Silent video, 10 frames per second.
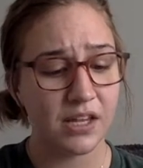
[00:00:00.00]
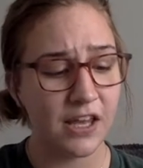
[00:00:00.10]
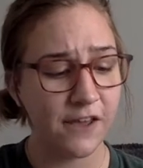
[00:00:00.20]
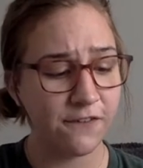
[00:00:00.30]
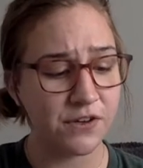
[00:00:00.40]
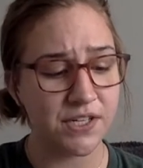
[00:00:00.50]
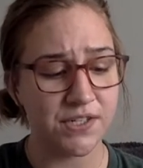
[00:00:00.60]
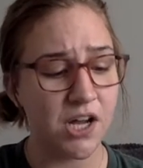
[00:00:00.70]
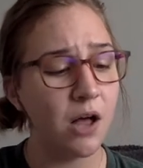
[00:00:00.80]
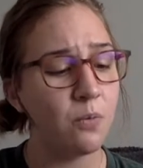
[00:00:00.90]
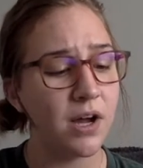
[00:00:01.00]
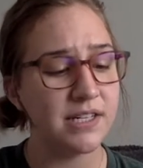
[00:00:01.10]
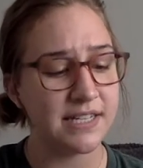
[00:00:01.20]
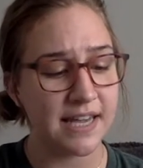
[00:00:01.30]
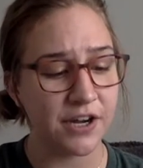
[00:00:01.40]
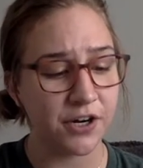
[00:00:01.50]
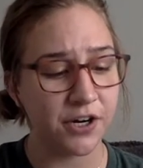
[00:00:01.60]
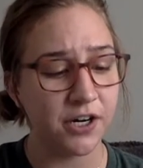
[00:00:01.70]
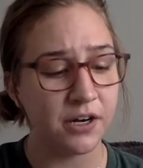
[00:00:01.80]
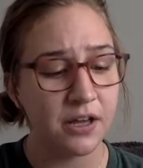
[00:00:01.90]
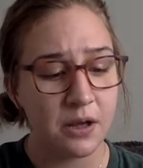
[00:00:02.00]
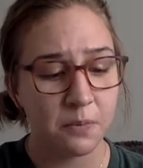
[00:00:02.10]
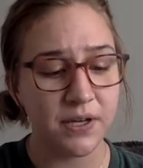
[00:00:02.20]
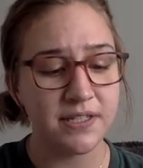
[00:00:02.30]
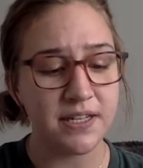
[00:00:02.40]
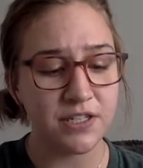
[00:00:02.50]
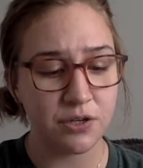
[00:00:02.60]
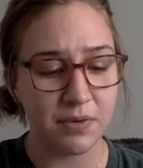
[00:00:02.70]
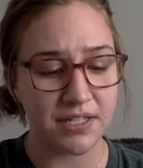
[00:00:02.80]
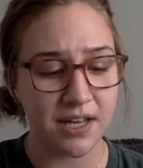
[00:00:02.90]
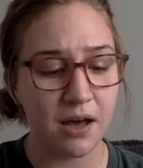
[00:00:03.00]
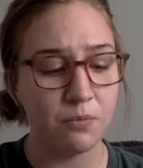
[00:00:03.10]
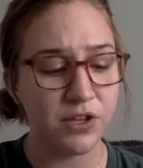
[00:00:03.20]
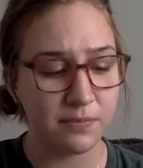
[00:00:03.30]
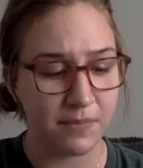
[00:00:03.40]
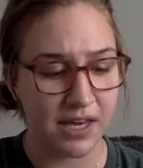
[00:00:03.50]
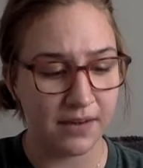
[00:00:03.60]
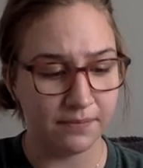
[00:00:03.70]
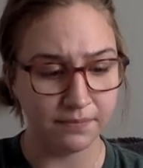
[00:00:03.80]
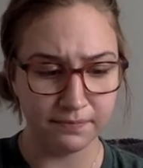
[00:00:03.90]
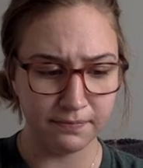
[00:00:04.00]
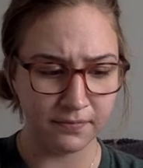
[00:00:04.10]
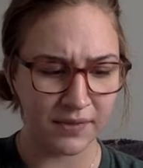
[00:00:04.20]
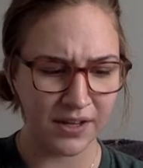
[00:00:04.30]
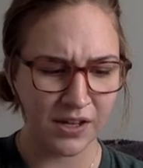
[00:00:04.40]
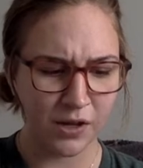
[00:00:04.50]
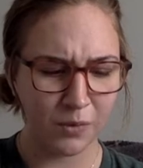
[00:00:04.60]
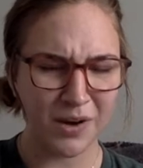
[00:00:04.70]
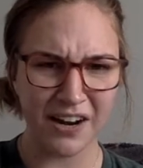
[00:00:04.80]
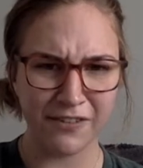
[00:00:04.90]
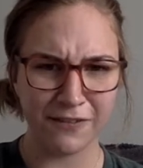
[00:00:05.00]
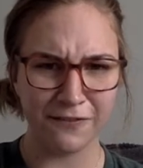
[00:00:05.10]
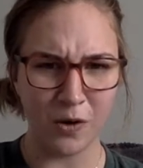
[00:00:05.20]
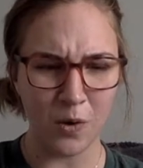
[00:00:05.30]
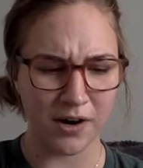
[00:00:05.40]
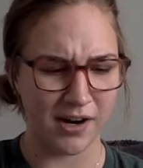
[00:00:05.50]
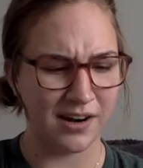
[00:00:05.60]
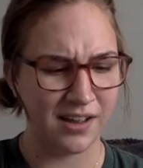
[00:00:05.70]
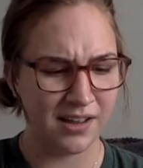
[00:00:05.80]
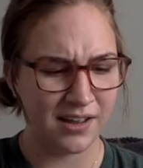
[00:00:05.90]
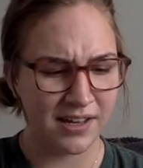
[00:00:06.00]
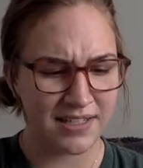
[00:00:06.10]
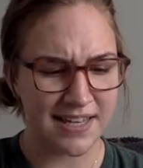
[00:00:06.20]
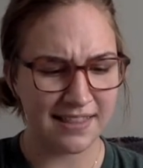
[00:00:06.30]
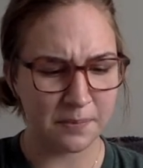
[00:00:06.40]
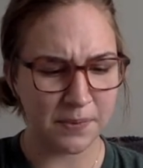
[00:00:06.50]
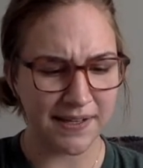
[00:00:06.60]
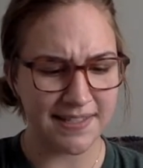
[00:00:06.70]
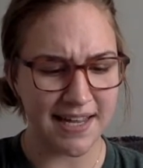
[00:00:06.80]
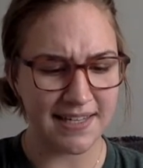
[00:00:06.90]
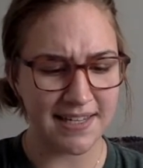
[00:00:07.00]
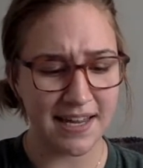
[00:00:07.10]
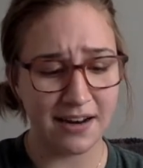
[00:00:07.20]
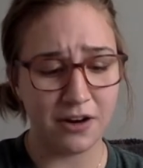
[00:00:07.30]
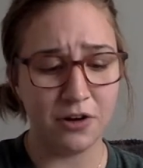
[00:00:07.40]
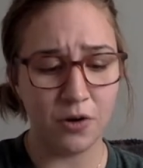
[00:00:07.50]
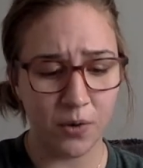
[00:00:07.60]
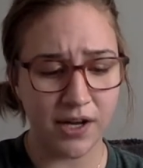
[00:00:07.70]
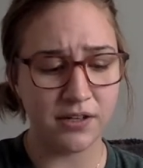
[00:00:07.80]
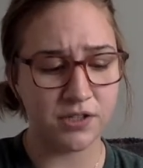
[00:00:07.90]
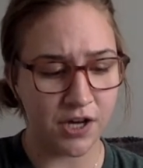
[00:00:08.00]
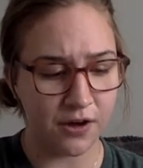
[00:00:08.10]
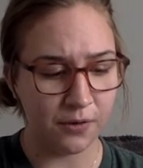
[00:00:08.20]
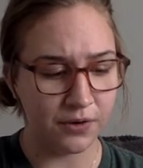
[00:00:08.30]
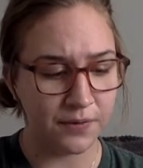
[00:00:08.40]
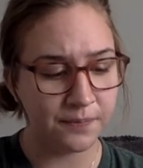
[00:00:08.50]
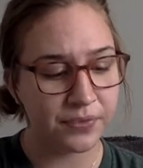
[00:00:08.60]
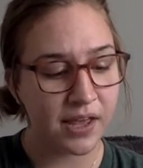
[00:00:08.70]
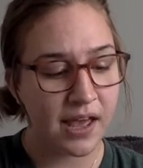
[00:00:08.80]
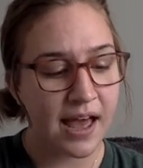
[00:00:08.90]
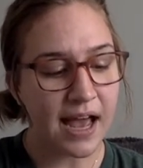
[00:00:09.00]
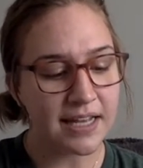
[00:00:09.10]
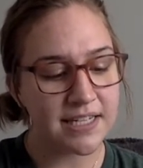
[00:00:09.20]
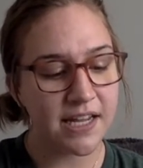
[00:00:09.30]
"If you does not want to get hurt, princess, you must come with me." "Whatever for?" said the princess in an annoyed tone. As